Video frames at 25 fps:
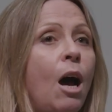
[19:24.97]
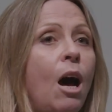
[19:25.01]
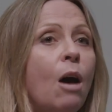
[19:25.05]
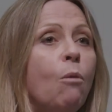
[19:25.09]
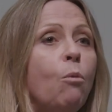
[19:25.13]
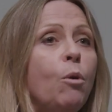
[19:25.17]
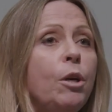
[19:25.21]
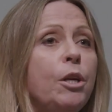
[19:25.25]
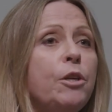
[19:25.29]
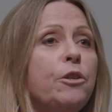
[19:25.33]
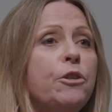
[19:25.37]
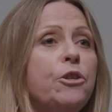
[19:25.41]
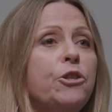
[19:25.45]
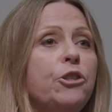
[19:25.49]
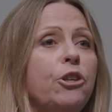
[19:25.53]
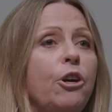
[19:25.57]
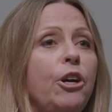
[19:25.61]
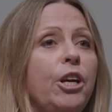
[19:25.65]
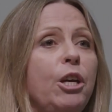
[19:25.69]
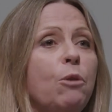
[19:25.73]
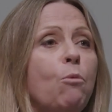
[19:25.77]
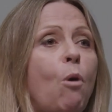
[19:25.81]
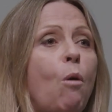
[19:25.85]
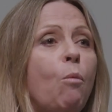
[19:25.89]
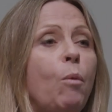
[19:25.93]
I wanted to show
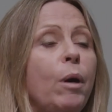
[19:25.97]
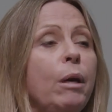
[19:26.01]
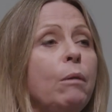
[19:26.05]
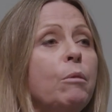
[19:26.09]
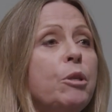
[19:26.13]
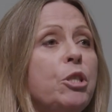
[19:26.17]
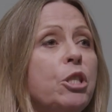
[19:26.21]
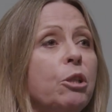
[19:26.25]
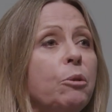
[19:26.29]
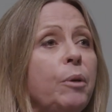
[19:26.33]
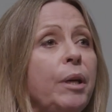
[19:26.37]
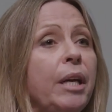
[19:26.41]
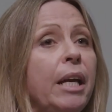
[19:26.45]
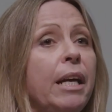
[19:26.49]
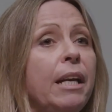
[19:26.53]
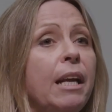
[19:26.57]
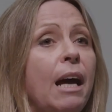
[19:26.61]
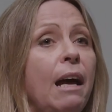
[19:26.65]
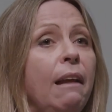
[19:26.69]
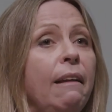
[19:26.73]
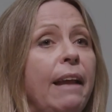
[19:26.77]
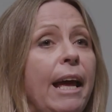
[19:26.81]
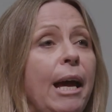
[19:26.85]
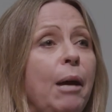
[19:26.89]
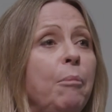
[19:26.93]
you what we were doing in
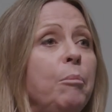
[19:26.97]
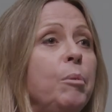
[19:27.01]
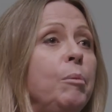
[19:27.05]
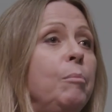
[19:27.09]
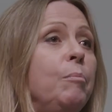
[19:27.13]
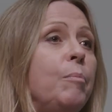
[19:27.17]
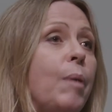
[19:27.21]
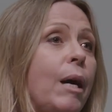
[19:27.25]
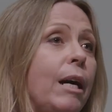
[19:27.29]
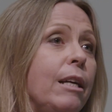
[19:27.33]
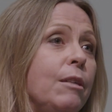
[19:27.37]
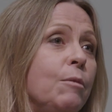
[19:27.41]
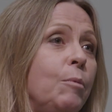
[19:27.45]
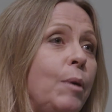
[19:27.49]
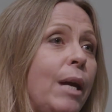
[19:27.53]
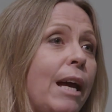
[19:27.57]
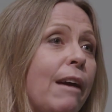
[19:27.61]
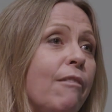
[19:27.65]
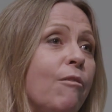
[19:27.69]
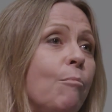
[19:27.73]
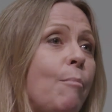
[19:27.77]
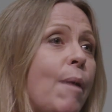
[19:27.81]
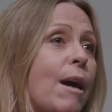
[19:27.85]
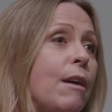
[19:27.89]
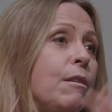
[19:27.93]
our lab, but we
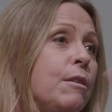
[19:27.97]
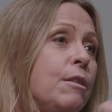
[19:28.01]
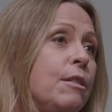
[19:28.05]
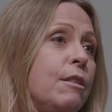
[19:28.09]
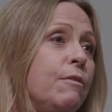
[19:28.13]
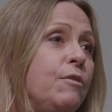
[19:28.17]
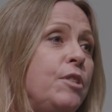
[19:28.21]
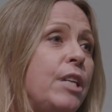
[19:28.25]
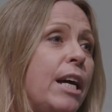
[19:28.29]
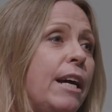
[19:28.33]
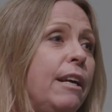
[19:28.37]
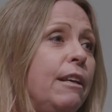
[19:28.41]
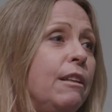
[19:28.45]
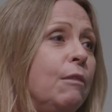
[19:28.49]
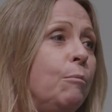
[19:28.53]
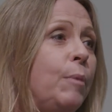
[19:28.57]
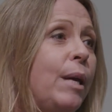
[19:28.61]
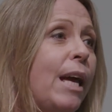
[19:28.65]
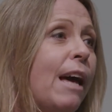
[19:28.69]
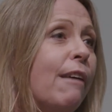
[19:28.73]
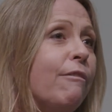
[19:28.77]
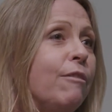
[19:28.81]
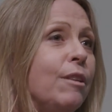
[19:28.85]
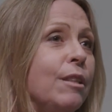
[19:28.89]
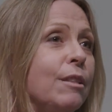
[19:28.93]
have mountains of data that we
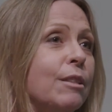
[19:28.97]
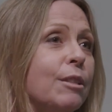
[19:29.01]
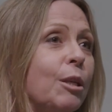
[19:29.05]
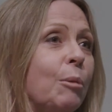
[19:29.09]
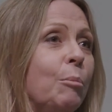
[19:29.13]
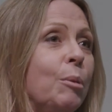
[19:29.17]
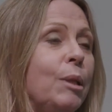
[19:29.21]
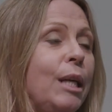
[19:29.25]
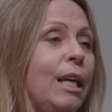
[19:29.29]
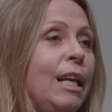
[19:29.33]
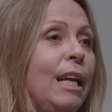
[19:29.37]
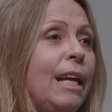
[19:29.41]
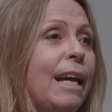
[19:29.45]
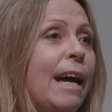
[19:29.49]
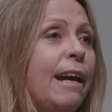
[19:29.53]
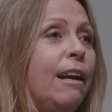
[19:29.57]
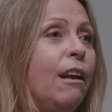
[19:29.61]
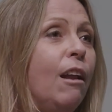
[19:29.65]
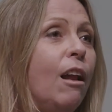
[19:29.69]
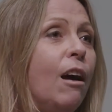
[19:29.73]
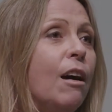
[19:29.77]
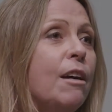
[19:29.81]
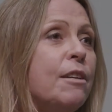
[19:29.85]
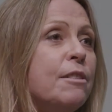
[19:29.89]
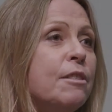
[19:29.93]
haven't completely
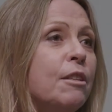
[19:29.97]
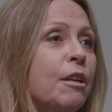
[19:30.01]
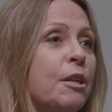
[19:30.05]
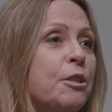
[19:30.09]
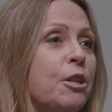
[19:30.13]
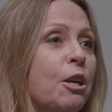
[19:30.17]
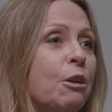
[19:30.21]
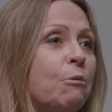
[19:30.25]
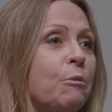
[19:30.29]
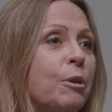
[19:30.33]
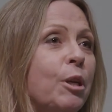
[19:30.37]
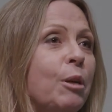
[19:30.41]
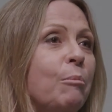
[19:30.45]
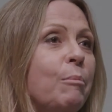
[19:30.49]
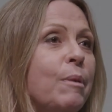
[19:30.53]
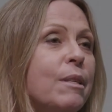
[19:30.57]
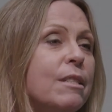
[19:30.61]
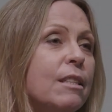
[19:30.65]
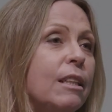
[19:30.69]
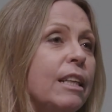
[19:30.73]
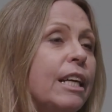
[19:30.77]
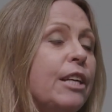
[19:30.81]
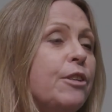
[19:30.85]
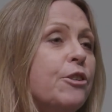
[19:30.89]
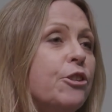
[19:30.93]
analysed, and I don't want to
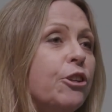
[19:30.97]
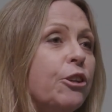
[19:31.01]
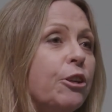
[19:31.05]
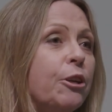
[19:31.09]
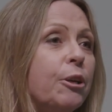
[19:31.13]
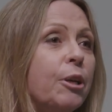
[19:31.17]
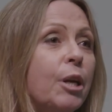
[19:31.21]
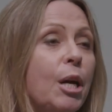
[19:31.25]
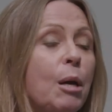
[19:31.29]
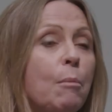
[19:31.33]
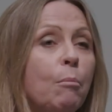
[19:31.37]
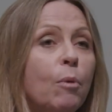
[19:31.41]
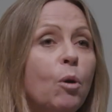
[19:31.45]
mislead you.